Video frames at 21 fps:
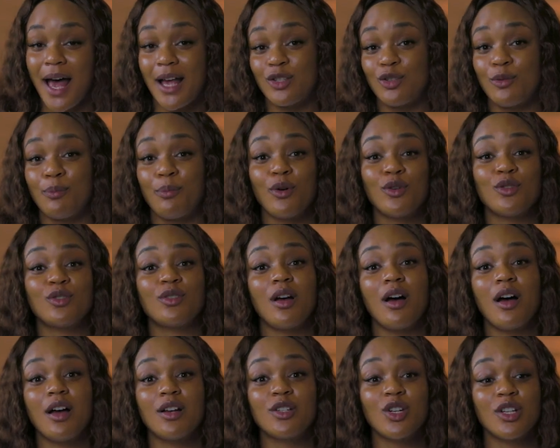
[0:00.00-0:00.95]
as opposed to
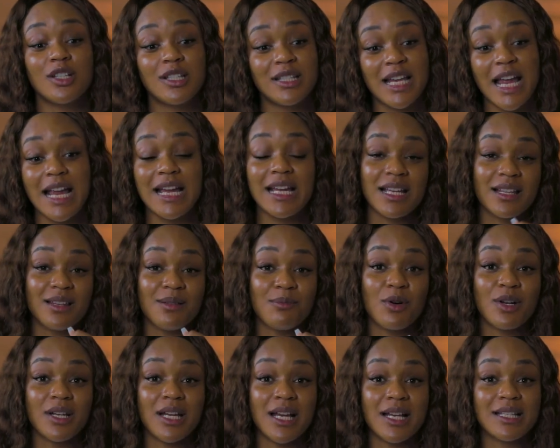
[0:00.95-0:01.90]
her just taking the
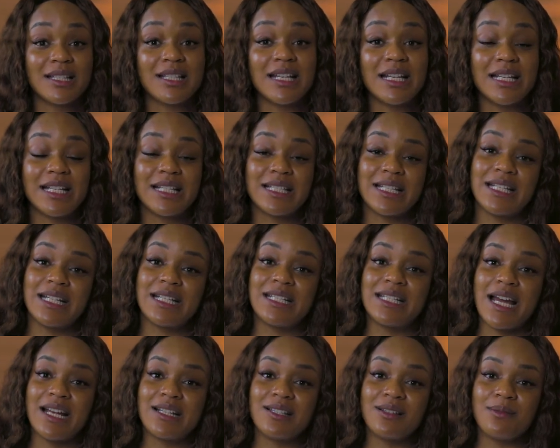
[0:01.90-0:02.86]
money and saying it's an
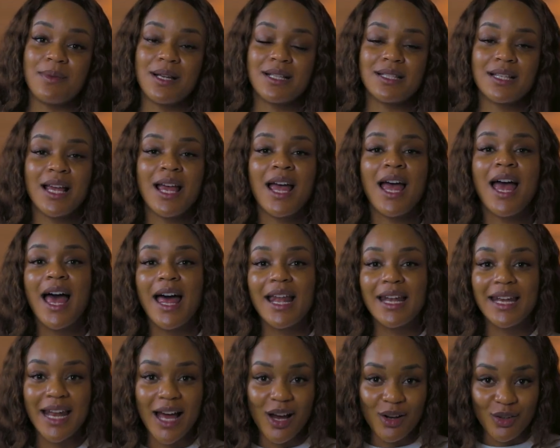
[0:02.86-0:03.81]
entitlement,
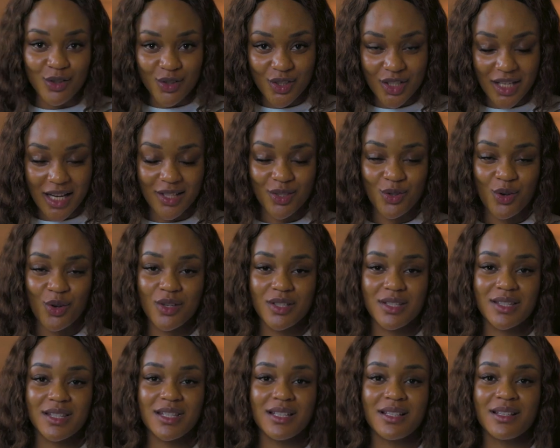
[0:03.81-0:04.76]
and now she has
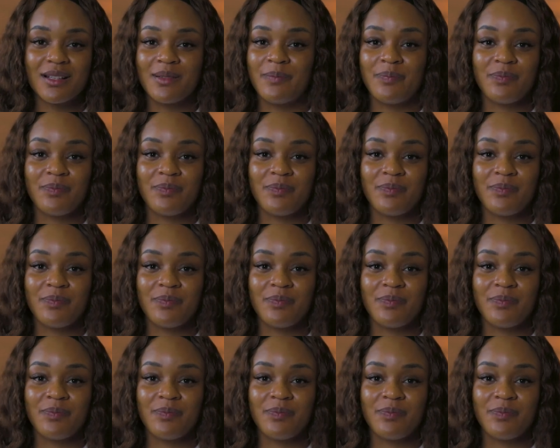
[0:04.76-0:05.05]
caused,